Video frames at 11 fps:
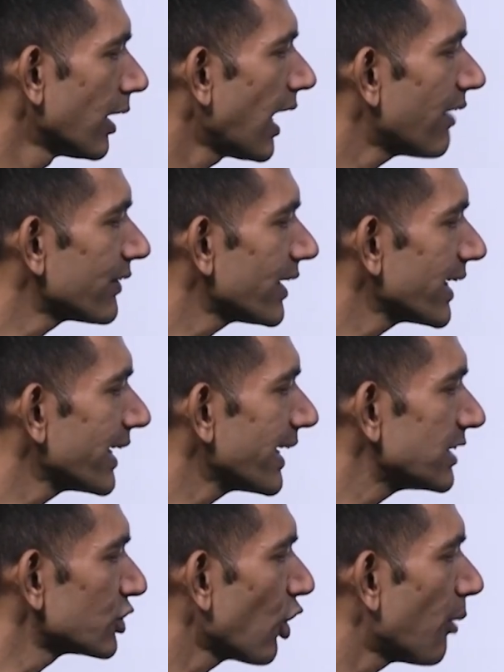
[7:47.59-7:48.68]
After taking
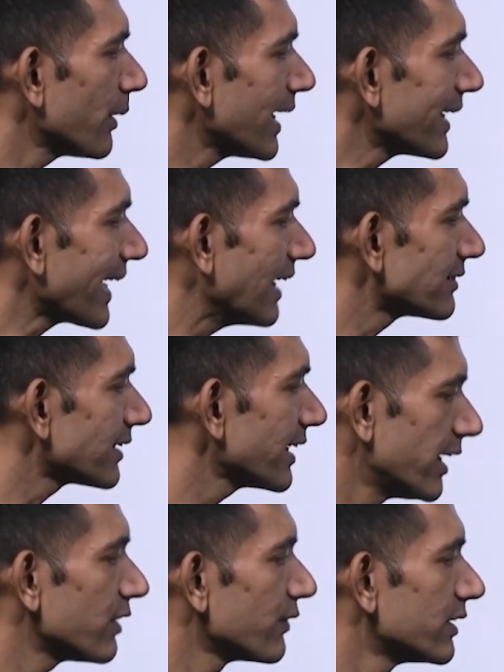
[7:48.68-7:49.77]
h common and cancelling
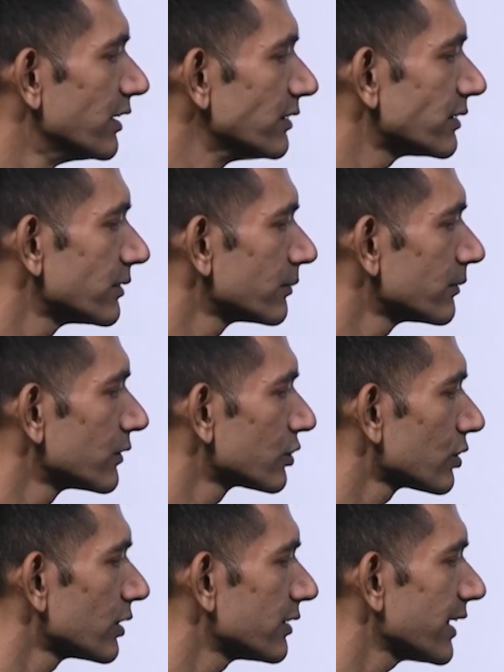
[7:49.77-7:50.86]
it with this
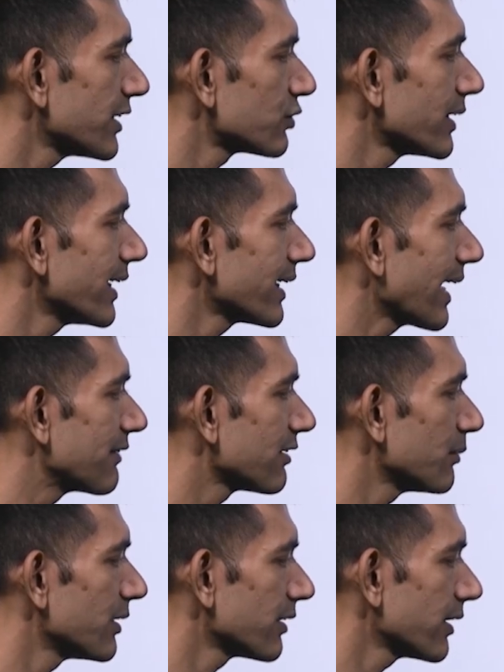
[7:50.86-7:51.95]
h will get cancelled
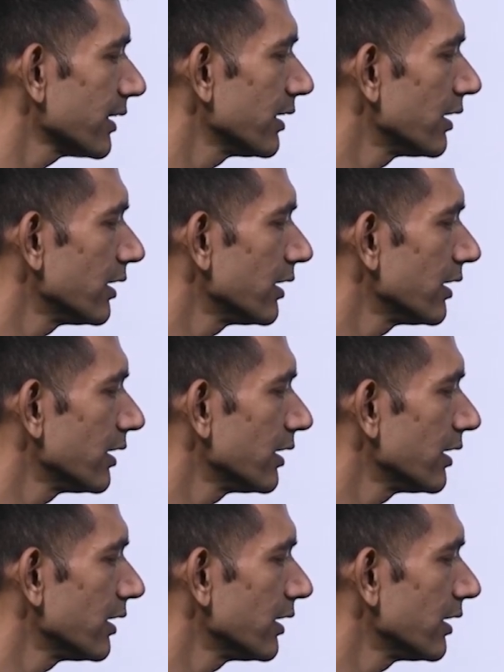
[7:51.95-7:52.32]
basically.